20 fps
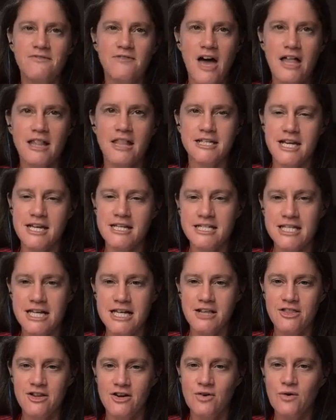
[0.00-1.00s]

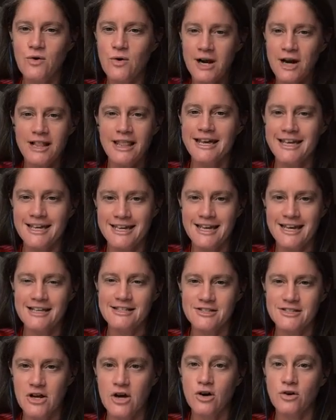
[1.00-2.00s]
validation either, or like a
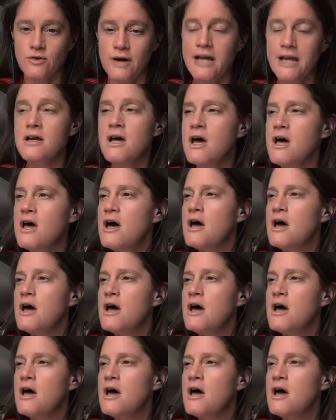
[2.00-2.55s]
yes no, right?